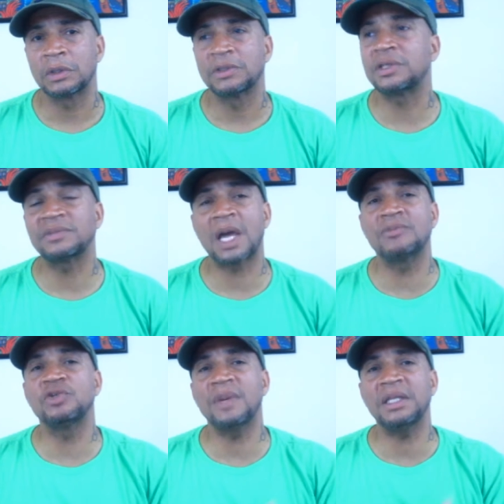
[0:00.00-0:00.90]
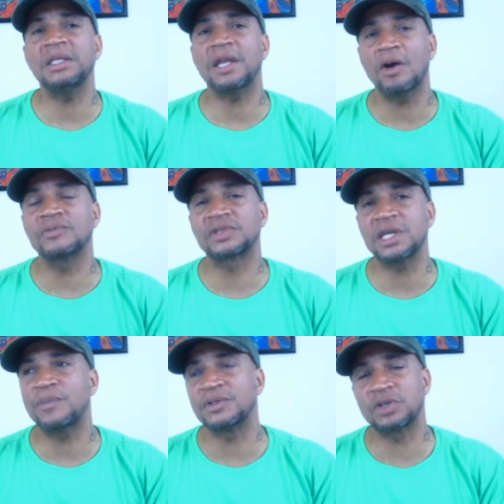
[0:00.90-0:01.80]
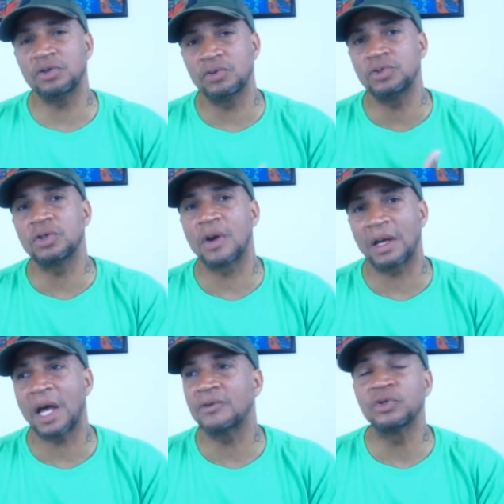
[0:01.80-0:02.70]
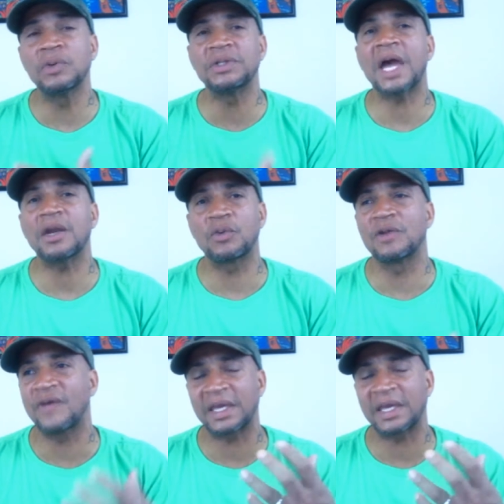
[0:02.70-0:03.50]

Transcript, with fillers: Sometimes you may need help sleeping, so I'll do a night club